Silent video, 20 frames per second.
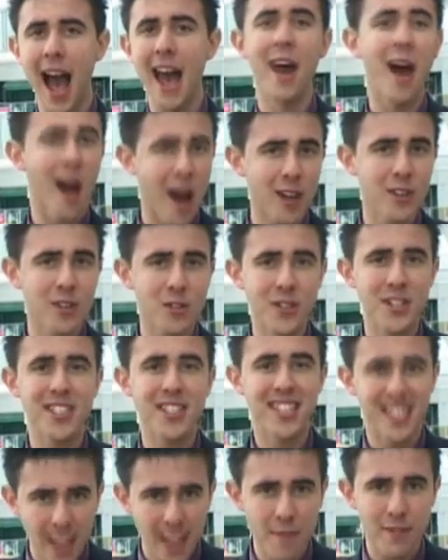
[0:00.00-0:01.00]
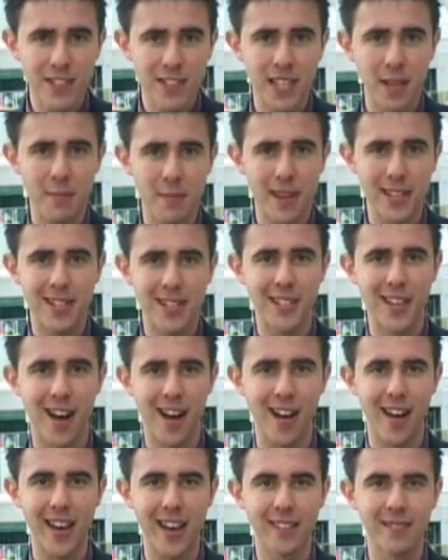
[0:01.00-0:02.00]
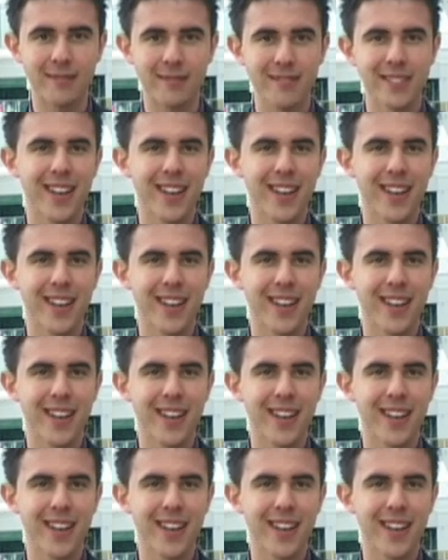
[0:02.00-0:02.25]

and 170 metres high.